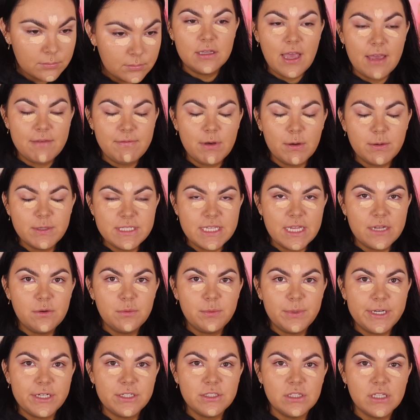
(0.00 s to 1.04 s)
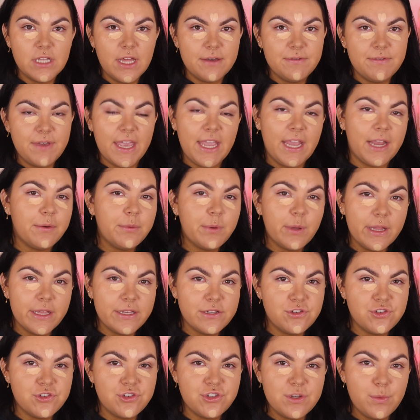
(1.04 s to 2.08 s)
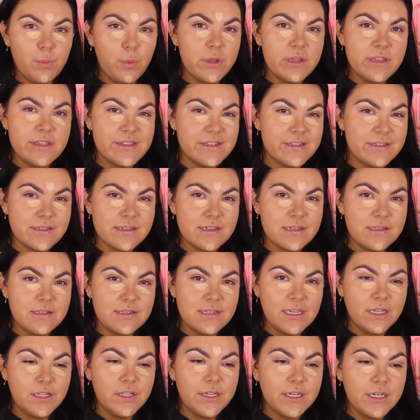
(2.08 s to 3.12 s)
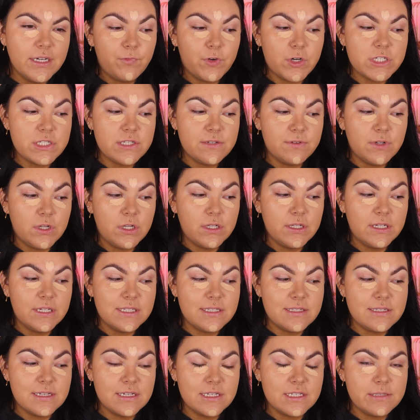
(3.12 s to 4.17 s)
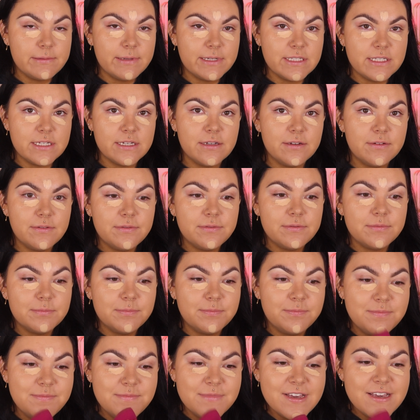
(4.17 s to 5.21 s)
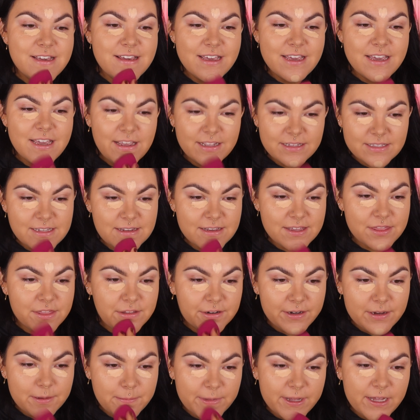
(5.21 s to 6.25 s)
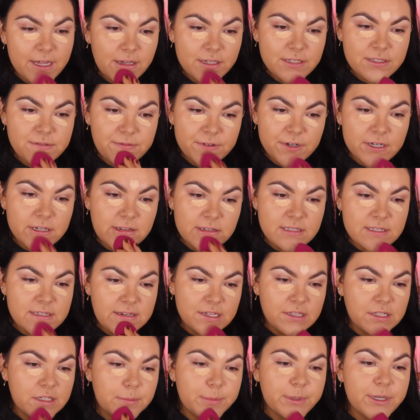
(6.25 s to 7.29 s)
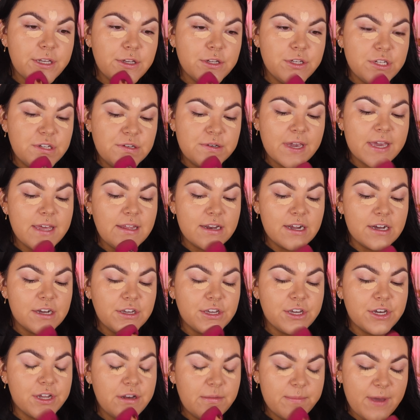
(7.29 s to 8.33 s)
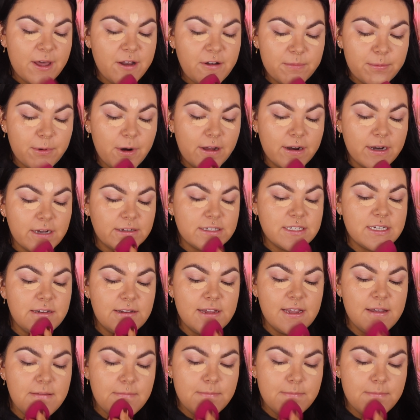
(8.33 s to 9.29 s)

I've always had a weird love-hate relationship with this concealer. First of all, it's expensive. It's like 30 bucks for a concealer, but you do get a good amount of product in it.